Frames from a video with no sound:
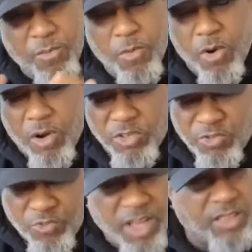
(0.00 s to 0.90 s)
the more
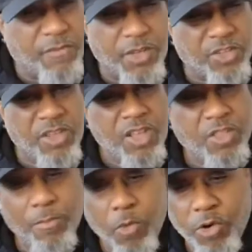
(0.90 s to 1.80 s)
straight the vision,
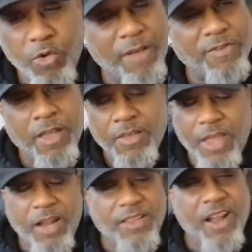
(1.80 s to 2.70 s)
the more you have to.
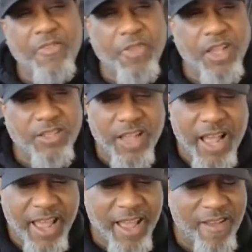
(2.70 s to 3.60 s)
That there are things
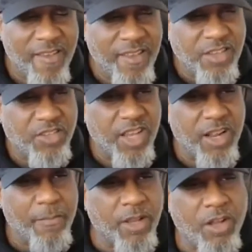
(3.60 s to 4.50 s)
I have set
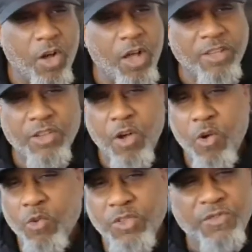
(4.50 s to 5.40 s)
up and go as
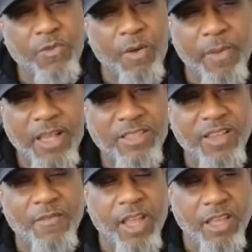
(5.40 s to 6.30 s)
goals as far back as
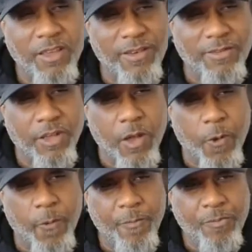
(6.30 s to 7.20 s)
seven, eight years
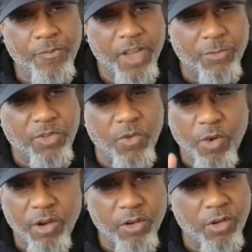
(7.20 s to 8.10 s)
ago that I'm still
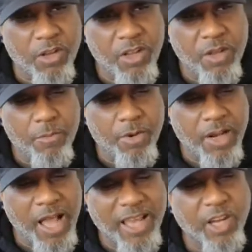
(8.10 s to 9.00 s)
working on.
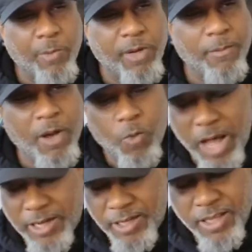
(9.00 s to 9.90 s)
But I can open up my
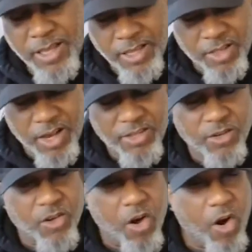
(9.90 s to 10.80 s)
wallet and there's
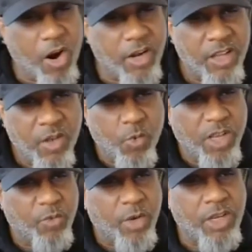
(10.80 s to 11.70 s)
a card with
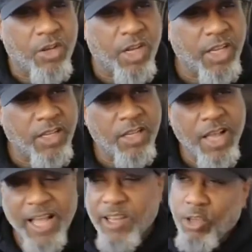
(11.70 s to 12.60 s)
it written on it.
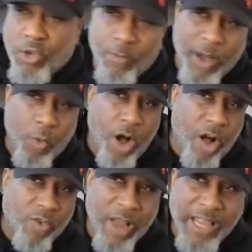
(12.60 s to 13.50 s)
I can look on my
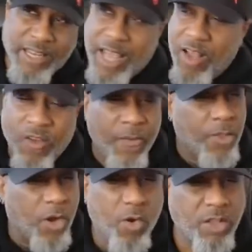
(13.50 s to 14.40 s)
wall right now
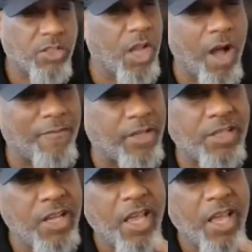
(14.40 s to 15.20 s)
across the office